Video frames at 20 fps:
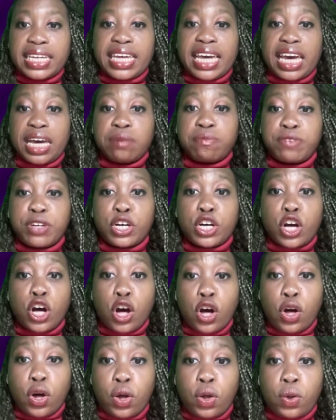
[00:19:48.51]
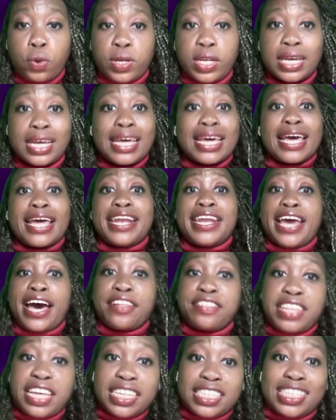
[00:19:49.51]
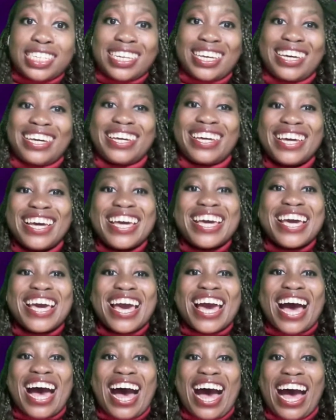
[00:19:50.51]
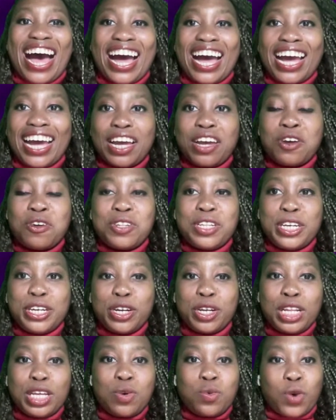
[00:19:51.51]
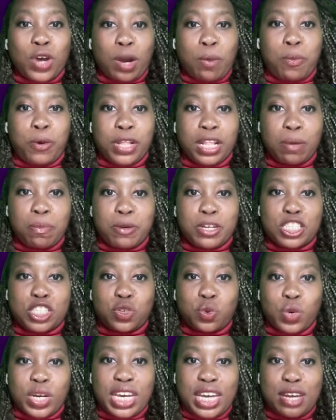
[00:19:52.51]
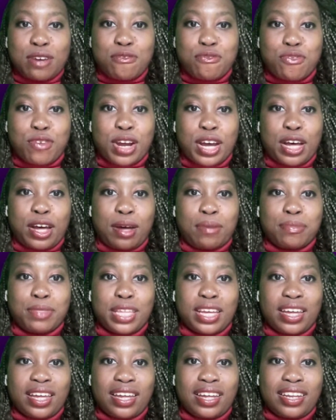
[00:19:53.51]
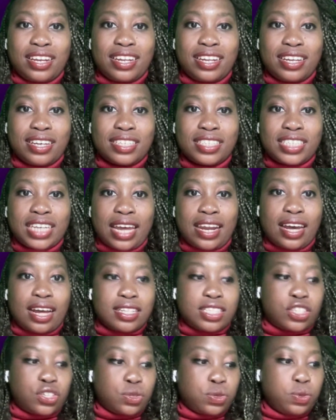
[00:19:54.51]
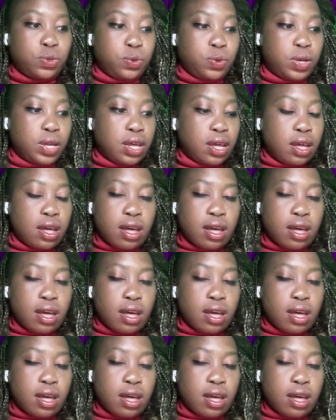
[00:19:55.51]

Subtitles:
Canva code. Now this is, I literally want to pull up a tweet from the, shout out to